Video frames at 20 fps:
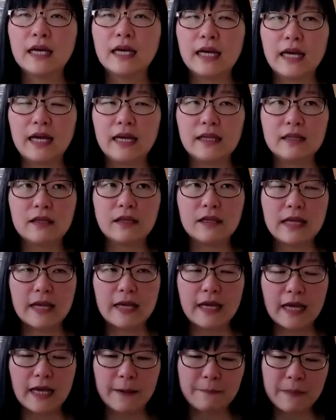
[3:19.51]
And
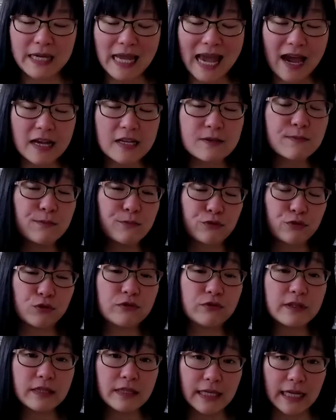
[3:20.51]
it has been
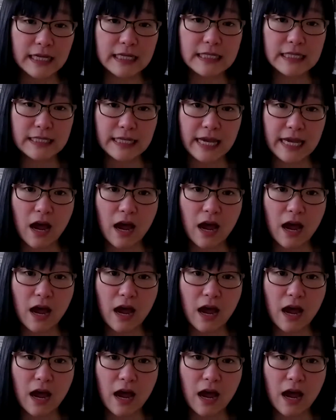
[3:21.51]
proven that they